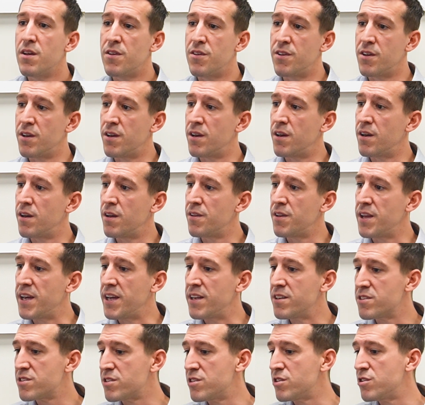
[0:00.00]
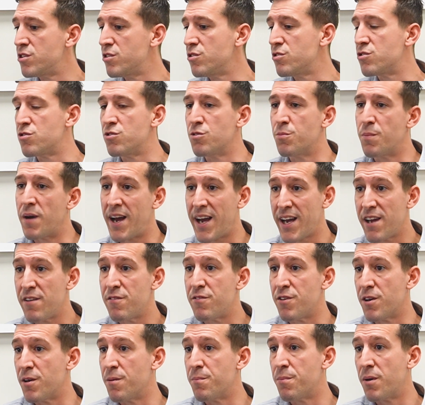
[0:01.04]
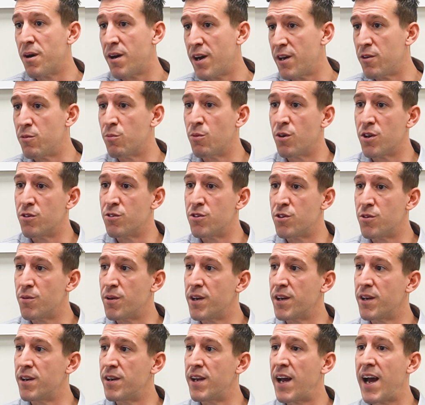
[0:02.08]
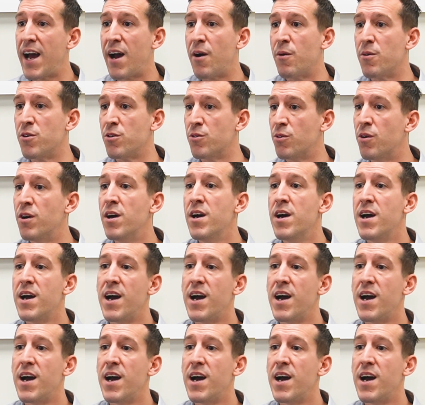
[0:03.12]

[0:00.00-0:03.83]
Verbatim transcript: the, the institutional behavior behind what you're doing and how you're